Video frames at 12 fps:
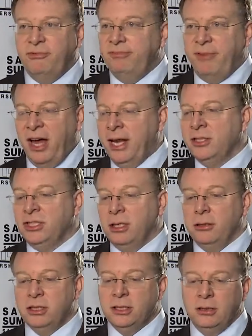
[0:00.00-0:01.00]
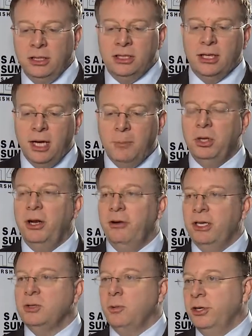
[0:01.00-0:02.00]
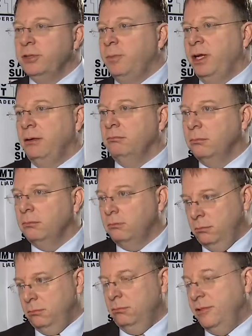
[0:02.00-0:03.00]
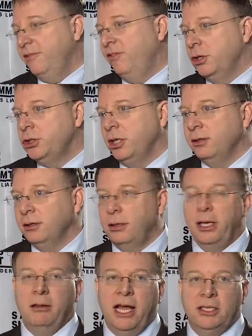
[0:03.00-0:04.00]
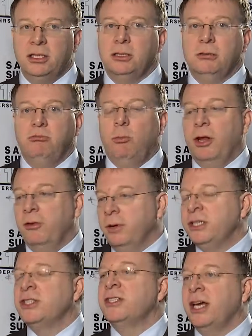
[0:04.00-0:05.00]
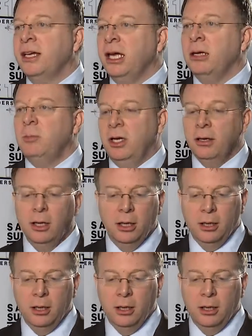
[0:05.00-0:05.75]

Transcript: finance. There's a couple areas where it's been deficient, and that's one of the reasons I came here.